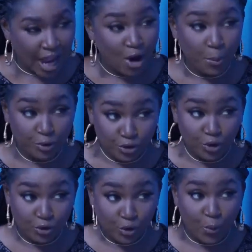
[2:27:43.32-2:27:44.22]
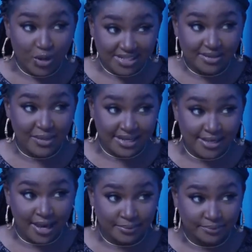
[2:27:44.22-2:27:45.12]
I hope you know you're wasting my
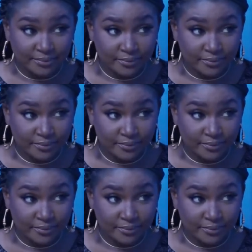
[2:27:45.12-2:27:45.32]
time.